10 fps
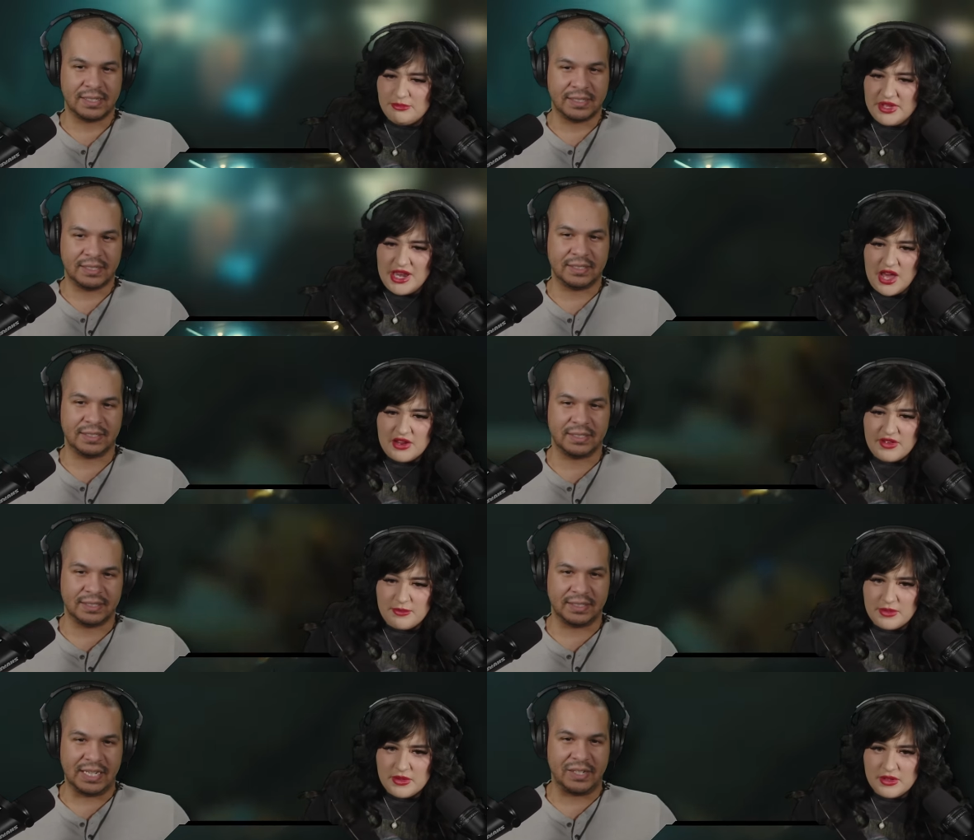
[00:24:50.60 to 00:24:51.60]
Speaker 1: beat out of him. Yeah,
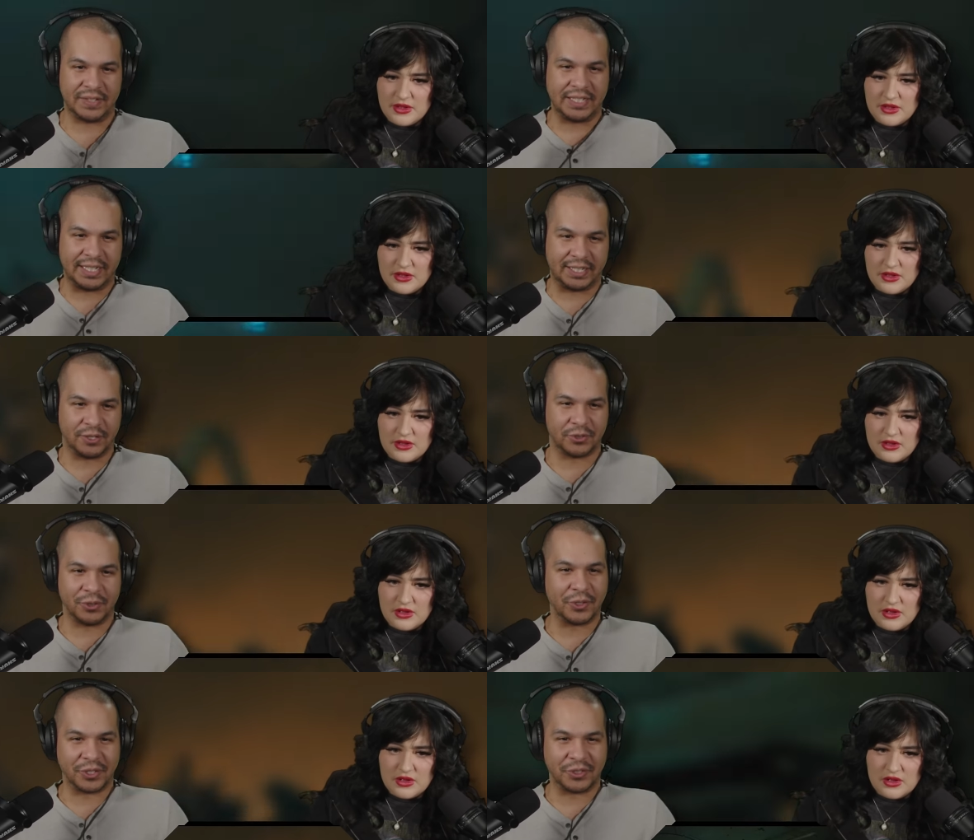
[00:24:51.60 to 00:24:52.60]
I don't think like control
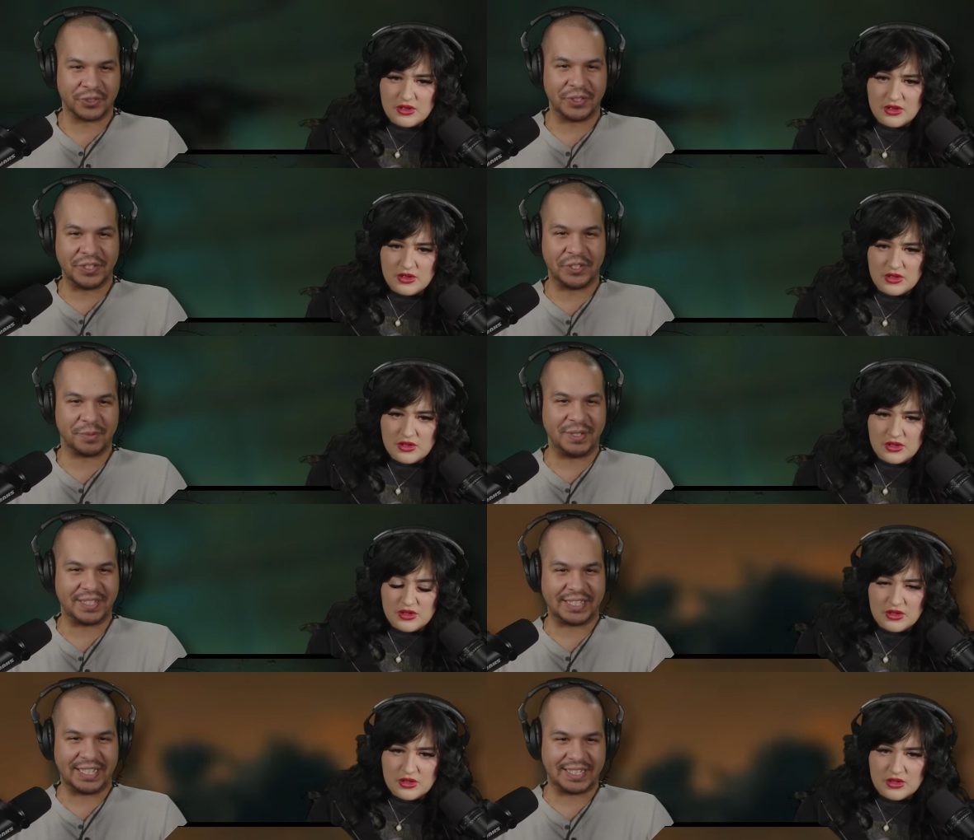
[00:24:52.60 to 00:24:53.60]
control. It just means like he
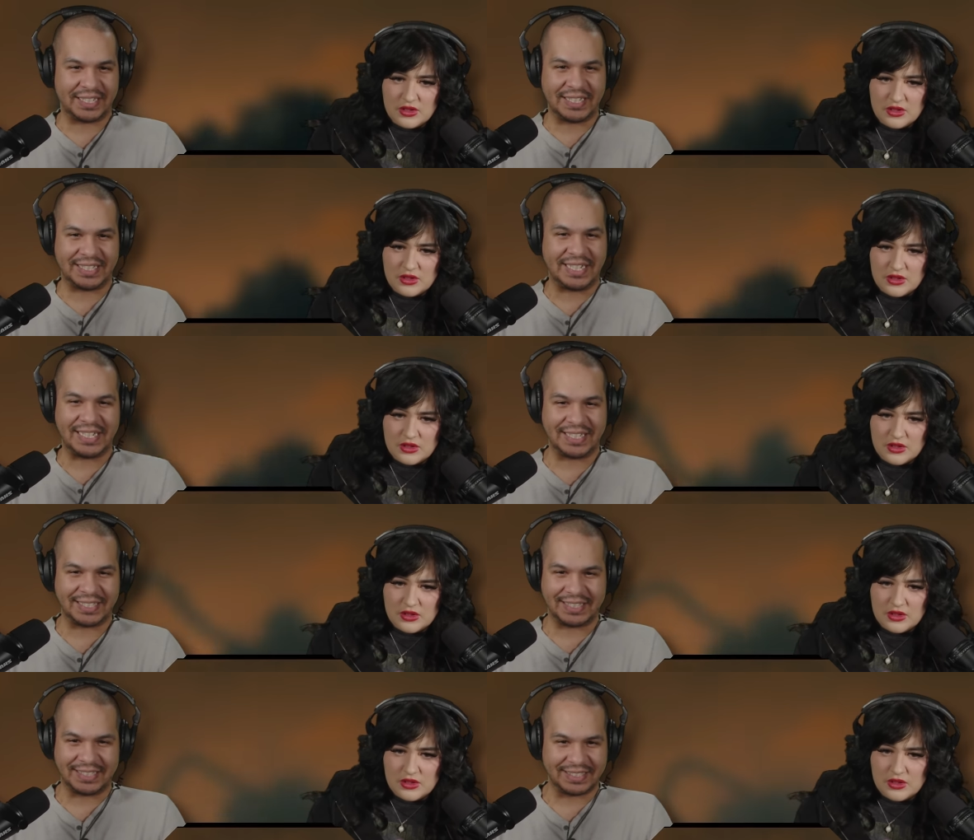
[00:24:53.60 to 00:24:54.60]
has it contained, I
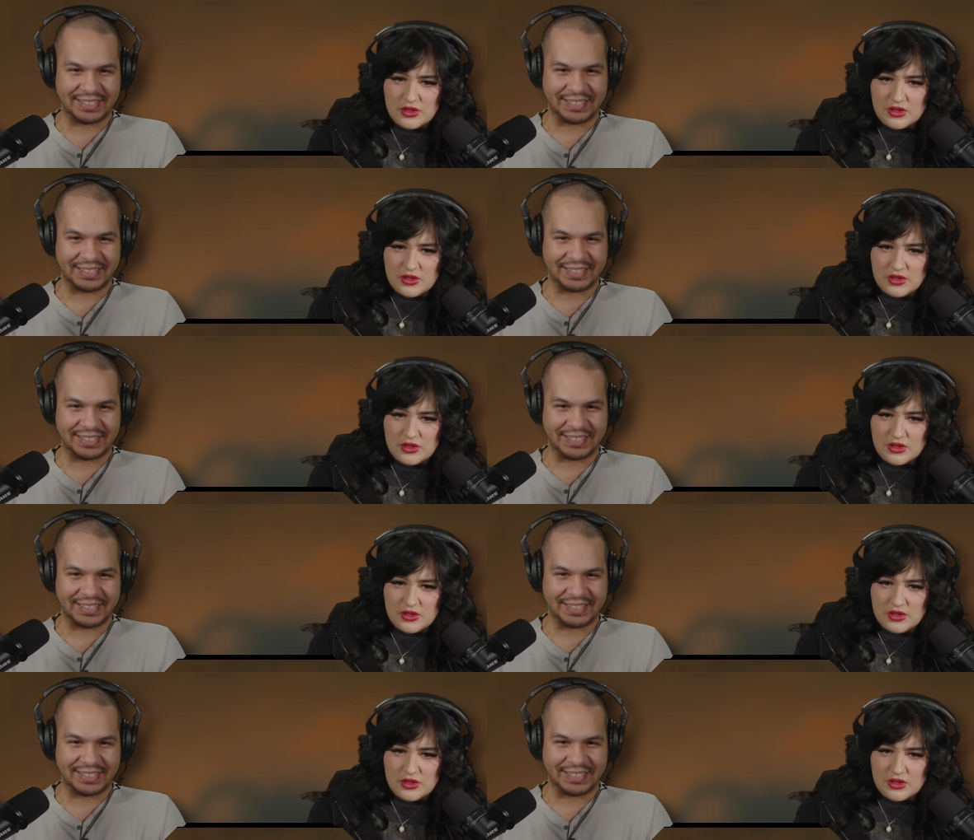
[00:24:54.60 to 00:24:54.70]
think.